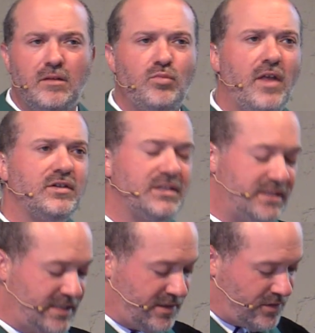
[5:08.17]
"Brothers
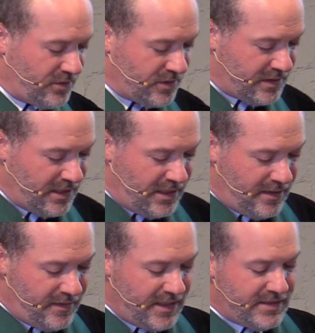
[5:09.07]
and sisters,
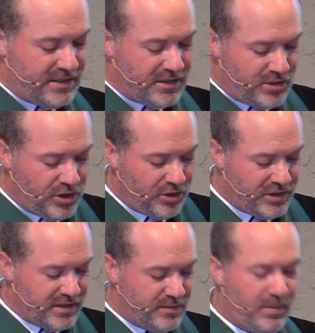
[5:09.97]
this is the
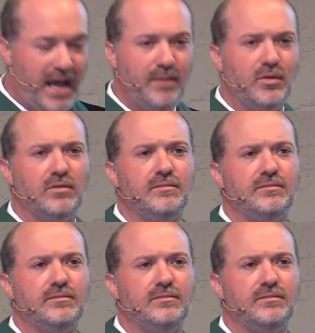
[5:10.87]
church's Bible.